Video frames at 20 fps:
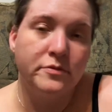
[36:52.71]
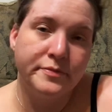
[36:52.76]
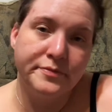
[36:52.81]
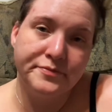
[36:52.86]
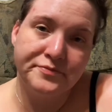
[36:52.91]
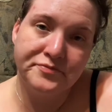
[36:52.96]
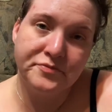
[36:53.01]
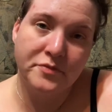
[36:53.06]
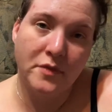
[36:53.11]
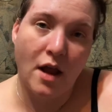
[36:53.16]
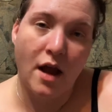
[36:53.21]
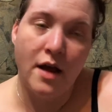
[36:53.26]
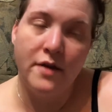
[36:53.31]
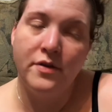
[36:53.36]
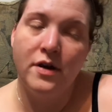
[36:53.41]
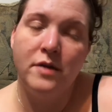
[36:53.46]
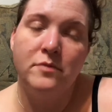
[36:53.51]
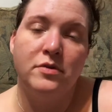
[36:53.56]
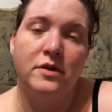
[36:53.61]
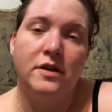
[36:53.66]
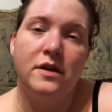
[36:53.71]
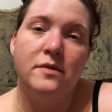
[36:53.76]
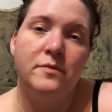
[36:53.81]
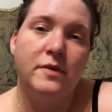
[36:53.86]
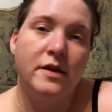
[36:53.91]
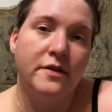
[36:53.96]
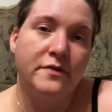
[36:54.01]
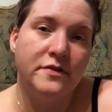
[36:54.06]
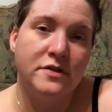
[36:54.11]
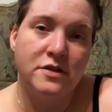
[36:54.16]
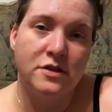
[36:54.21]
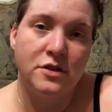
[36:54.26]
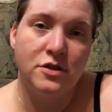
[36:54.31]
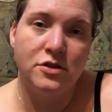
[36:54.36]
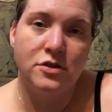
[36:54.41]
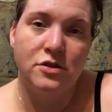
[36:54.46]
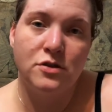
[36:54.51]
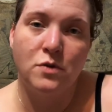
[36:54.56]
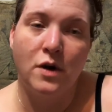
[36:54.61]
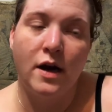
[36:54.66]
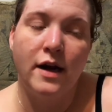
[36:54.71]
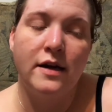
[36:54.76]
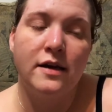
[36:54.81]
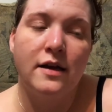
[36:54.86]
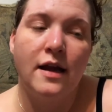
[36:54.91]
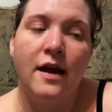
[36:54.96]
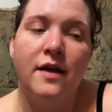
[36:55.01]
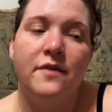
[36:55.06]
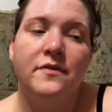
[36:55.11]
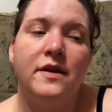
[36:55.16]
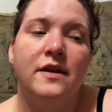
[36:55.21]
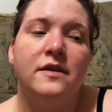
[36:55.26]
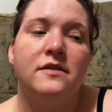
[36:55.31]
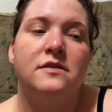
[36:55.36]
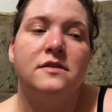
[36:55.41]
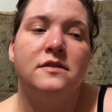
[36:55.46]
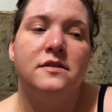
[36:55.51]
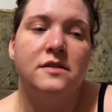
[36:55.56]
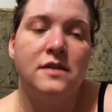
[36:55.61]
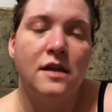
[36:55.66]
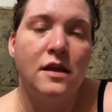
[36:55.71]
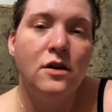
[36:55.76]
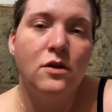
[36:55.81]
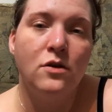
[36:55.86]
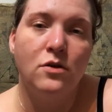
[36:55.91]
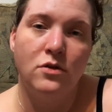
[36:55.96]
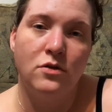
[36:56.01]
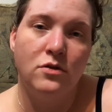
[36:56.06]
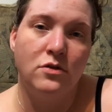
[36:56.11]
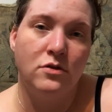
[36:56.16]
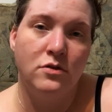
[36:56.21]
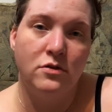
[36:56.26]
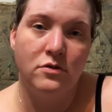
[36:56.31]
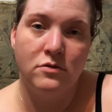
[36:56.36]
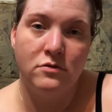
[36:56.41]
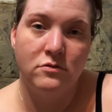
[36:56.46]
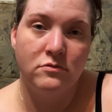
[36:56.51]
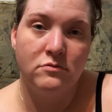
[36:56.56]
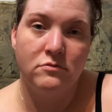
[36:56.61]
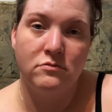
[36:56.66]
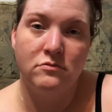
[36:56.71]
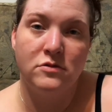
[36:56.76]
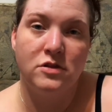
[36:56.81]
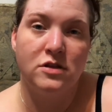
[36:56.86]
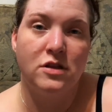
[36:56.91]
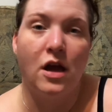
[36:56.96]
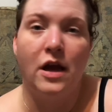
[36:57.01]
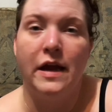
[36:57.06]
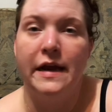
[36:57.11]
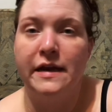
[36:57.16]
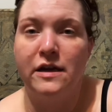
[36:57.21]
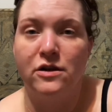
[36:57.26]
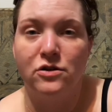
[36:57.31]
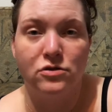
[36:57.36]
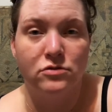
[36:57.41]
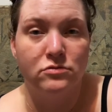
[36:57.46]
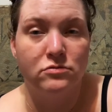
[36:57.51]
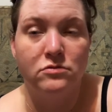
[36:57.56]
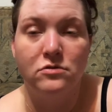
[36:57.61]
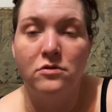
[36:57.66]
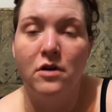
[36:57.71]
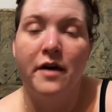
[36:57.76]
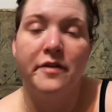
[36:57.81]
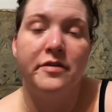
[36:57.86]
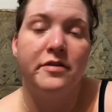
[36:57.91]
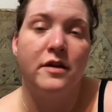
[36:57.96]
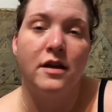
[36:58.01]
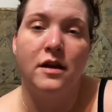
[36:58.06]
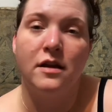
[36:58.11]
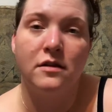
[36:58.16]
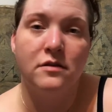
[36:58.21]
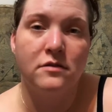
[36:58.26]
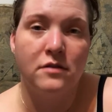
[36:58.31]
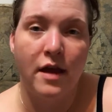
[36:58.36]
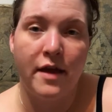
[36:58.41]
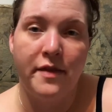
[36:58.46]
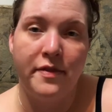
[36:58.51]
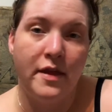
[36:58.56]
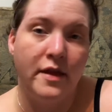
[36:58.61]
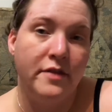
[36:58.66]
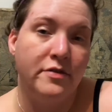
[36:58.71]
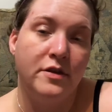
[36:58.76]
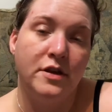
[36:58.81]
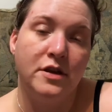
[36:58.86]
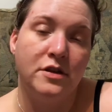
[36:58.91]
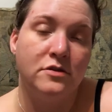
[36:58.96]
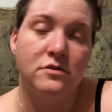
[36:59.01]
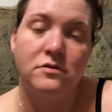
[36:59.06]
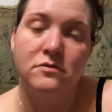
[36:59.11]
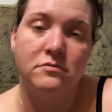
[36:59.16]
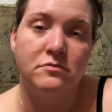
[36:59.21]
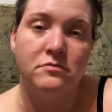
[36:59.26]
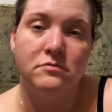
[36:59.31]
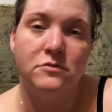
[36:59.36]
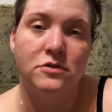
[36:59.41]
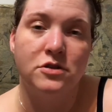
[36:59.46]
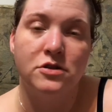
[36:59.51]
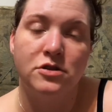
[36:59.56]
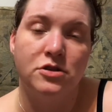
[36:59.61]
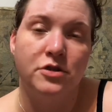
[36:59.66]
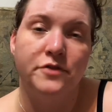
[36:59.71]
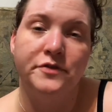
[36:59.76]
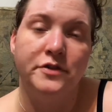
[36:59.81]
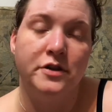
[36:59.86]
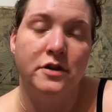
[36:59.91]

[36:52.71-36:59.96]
I've had plenty of manifestations where I didn't have a single sign or nothing, and then things just shifted.